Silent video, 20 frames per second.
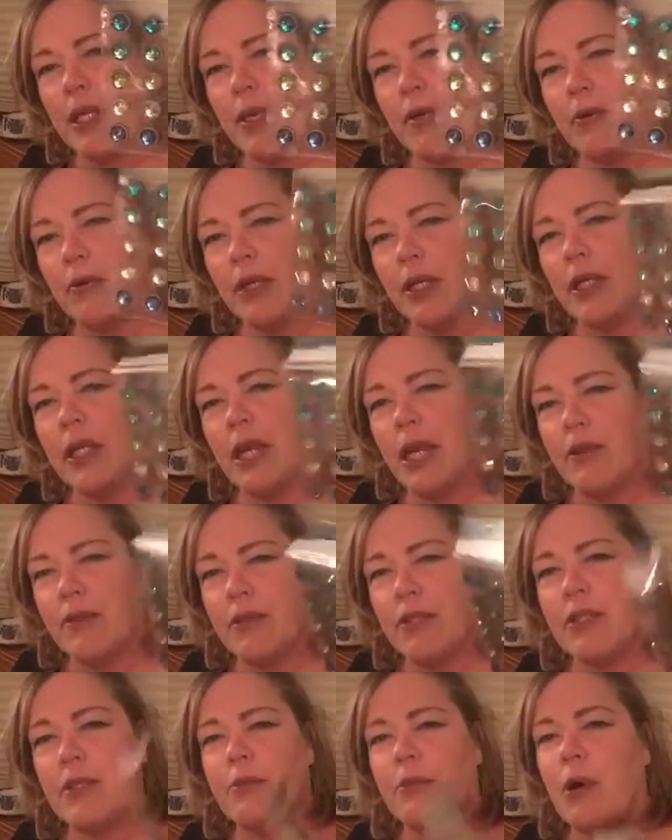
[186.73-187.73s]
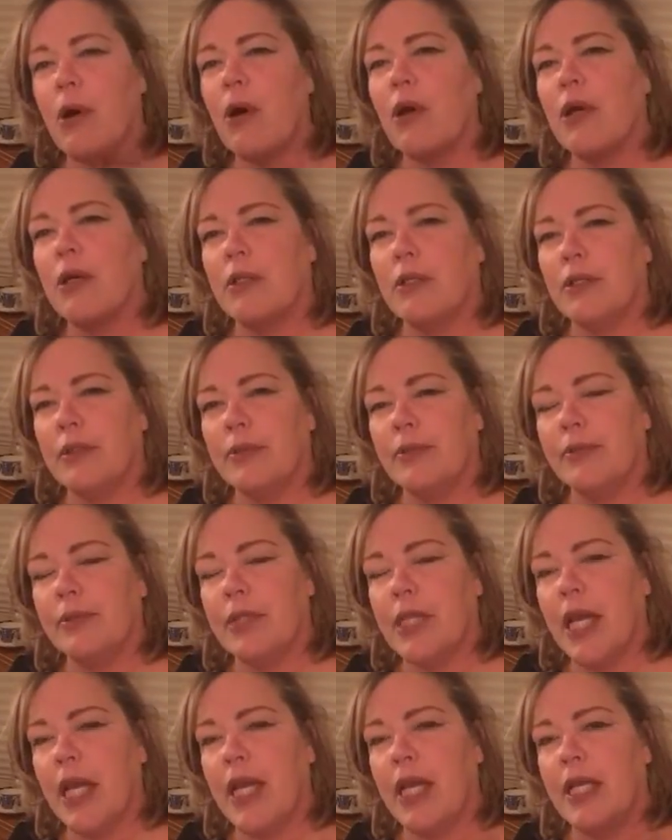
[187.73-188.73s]
they really have a sparkle.
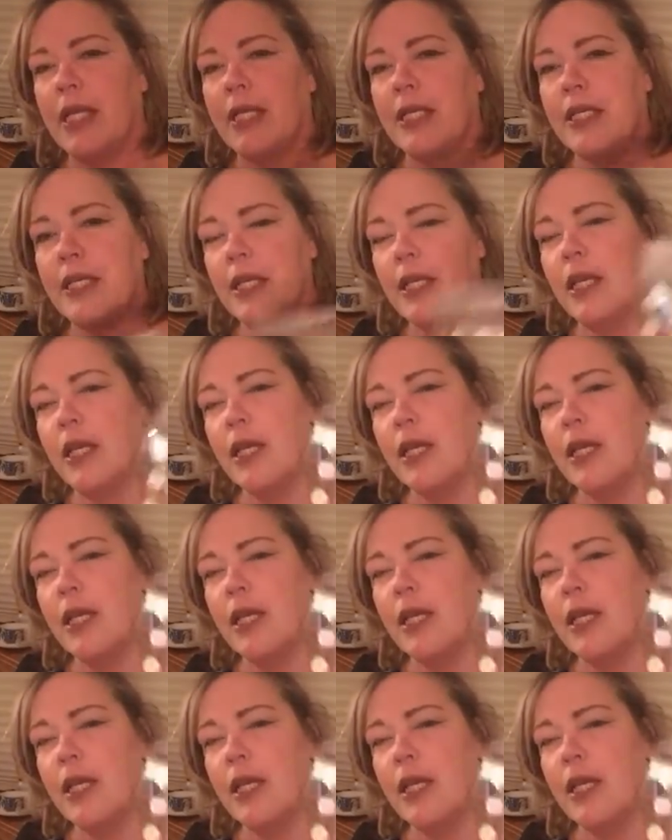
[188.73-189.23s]
And